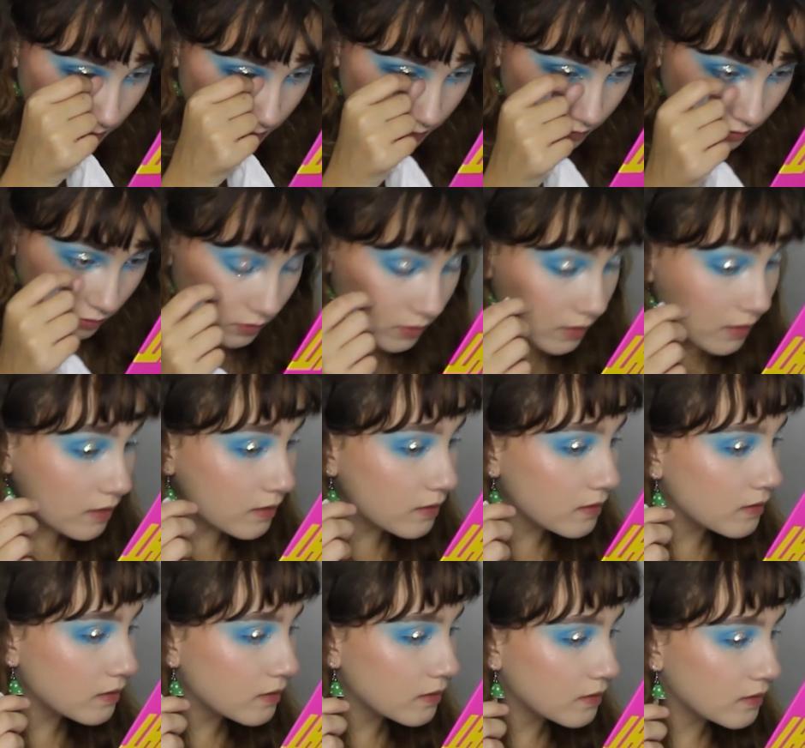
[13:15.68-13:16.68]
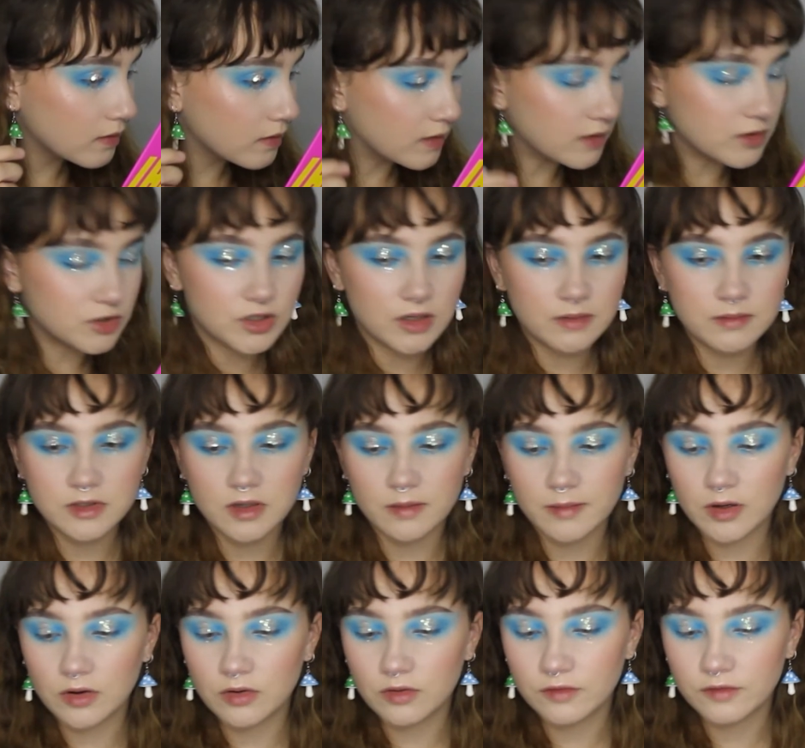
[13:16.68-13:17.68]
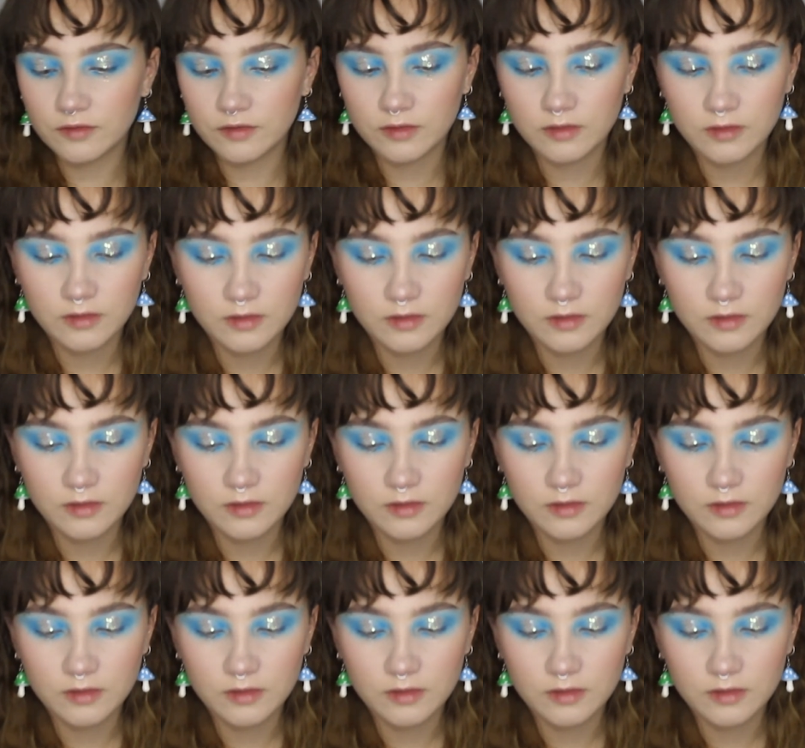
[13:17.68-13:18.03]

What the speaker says: Screw this. This gem's coming off.